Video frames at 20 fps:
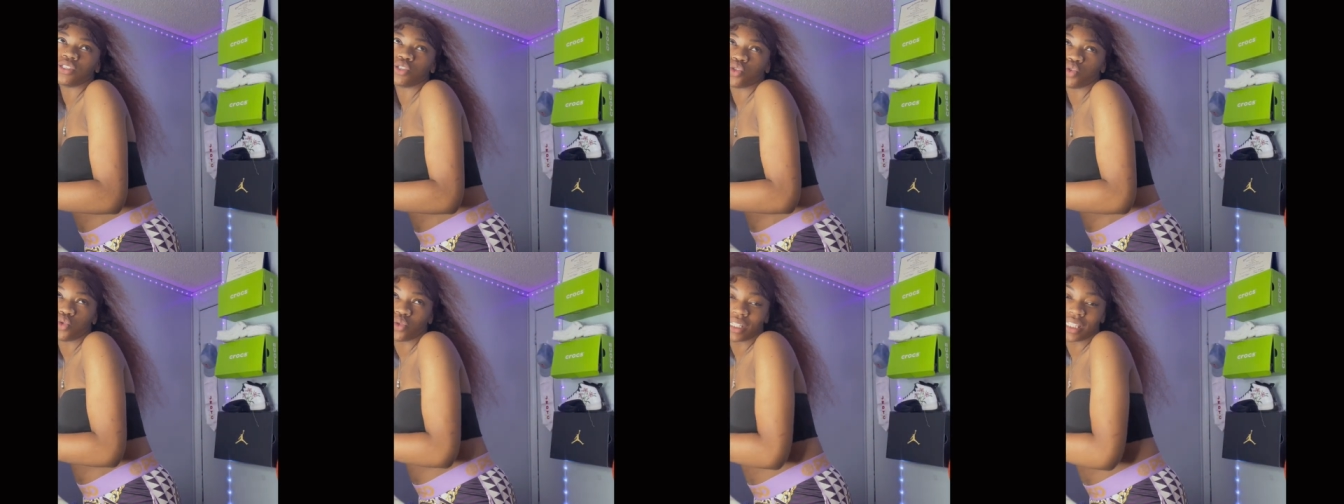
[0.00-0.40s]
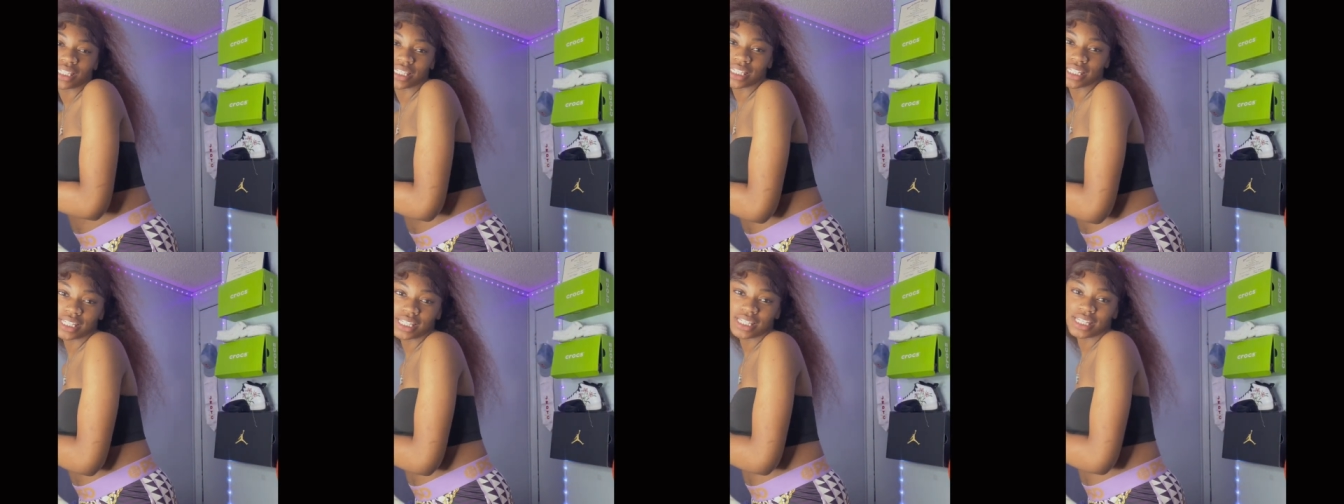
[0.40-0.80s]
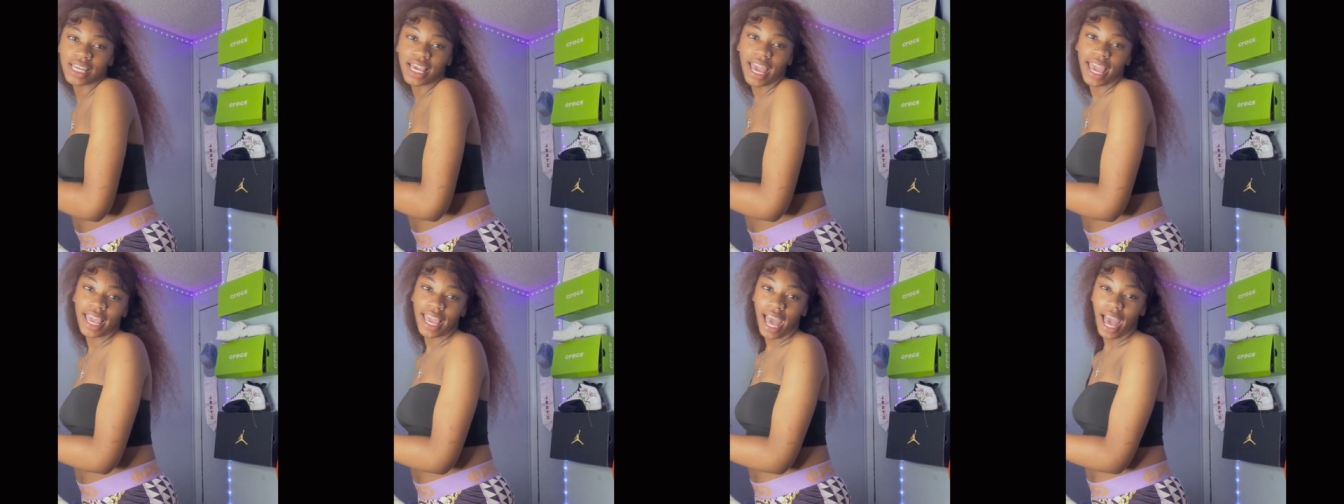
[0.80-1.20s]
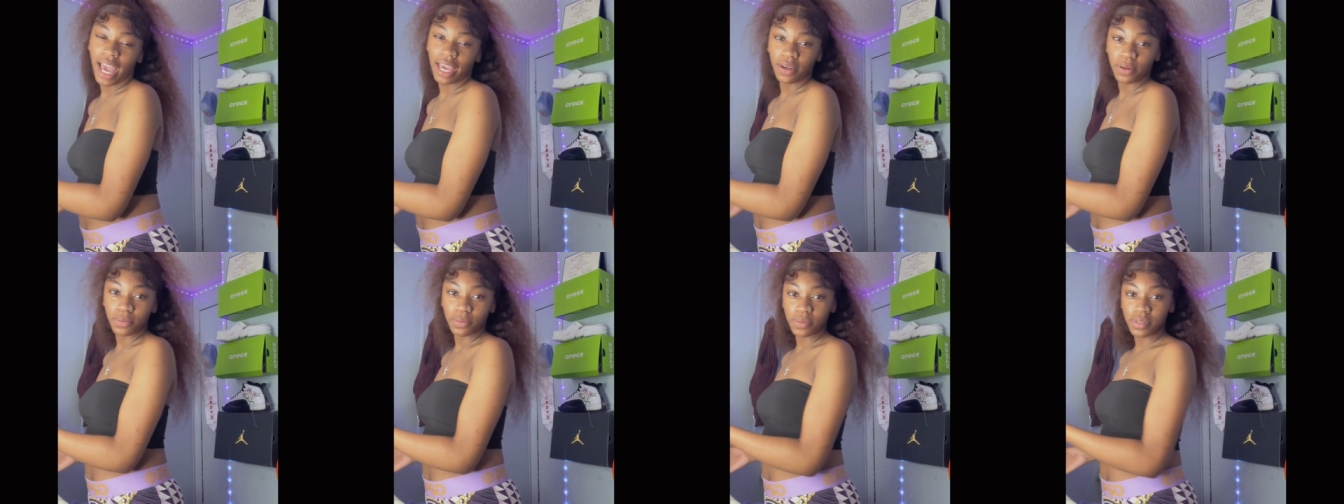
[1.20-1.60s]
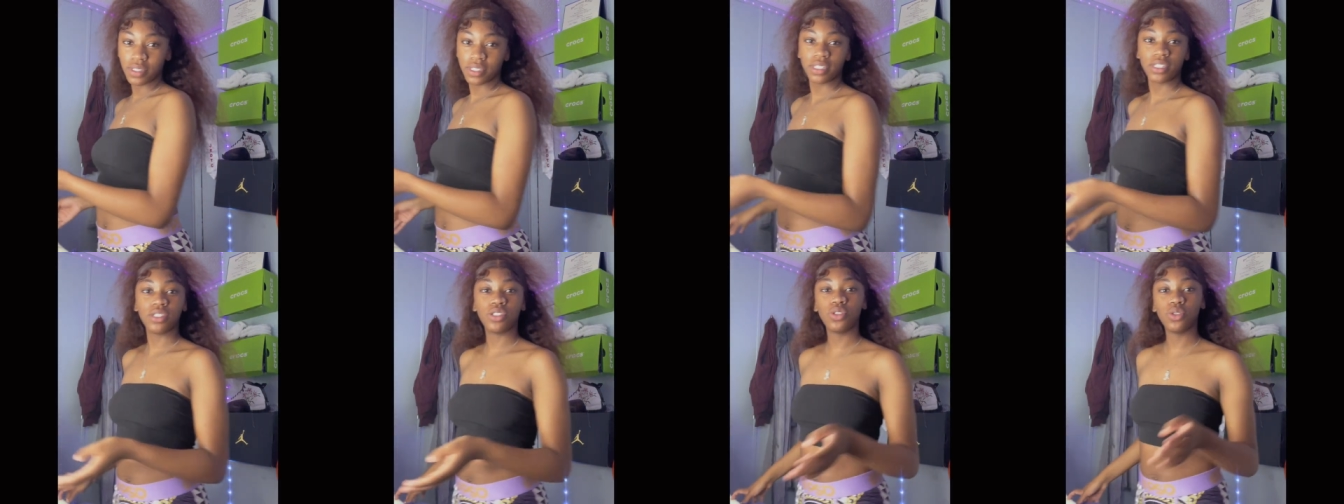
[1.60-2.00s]
28
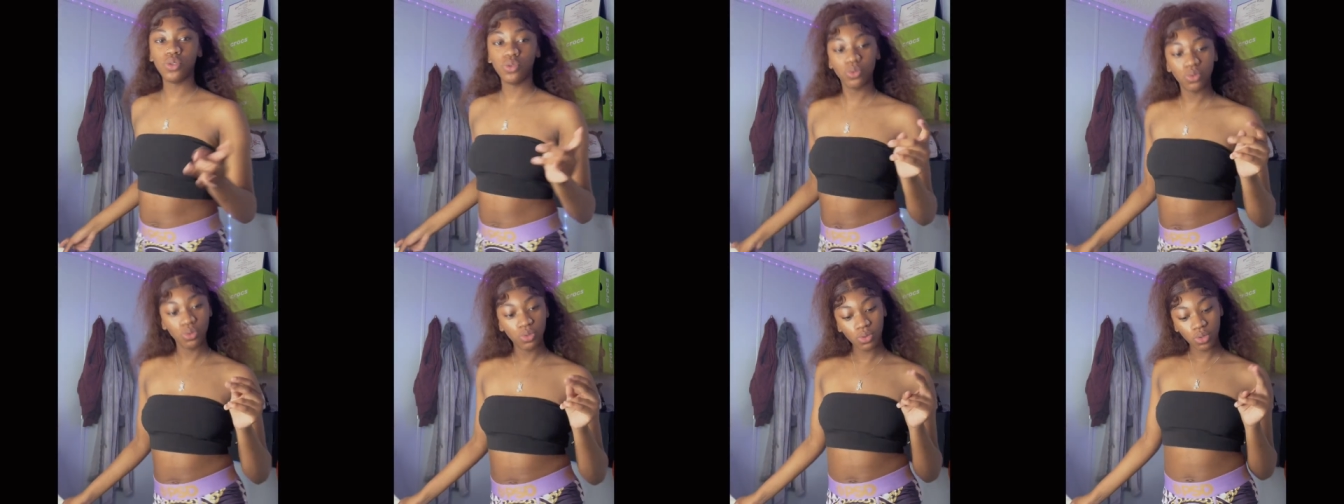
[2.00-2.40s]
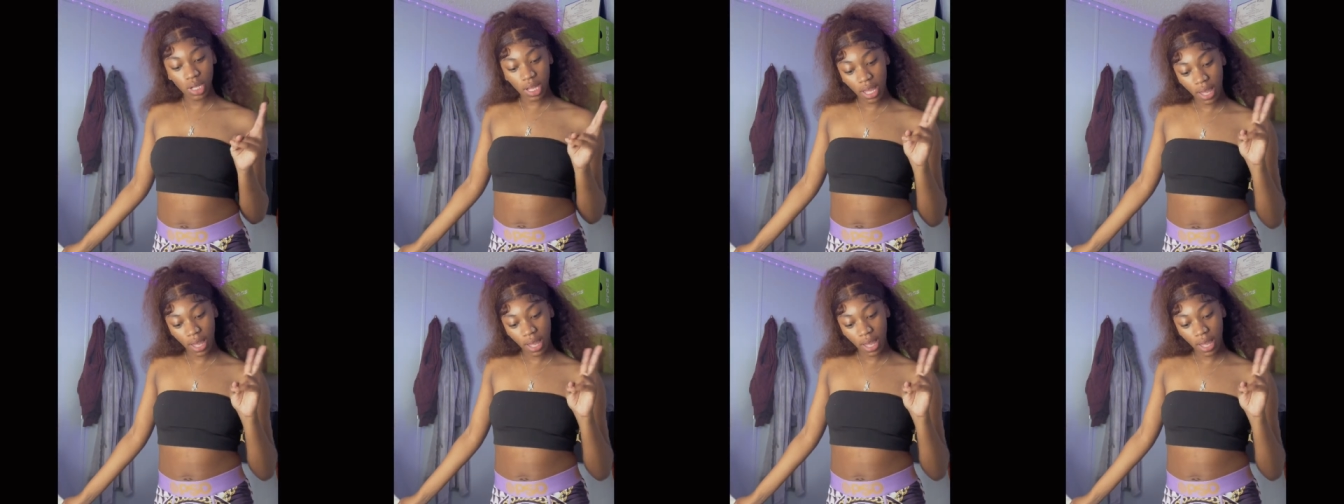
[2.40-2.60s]
items, two